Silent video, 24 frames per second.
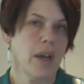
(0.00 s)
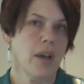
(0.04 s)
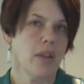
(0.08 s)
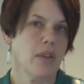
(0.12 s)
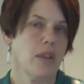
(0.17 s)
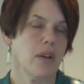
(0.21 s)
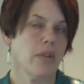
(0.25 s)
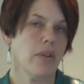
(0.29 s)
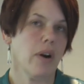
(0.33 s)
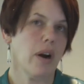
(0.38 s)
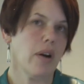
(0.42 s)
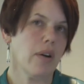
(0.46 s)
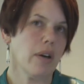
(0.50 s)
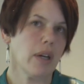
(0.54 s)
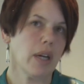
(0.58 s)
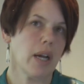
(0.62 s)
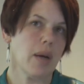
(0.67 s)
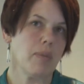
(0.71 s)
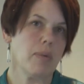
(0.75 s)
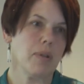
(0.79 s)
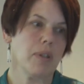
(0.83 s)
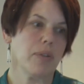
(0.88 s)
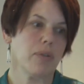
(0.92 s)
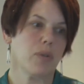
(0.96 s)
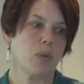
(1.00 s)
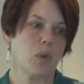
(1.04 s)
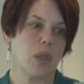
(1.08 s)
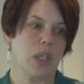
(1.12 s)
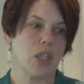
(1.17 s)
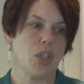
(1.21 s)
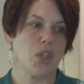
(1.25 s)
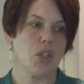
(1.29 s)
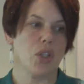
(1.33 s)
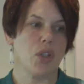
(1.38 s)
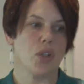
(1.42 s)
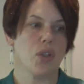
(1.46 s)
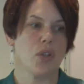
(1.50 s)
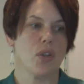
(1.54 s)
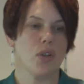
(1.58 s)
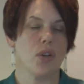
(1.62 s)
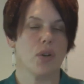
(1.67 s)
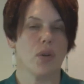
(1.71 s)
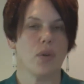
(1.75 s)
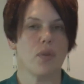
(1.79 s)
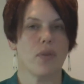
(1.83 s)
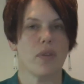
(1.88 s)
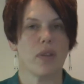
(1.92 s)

There are a couple of questions, though,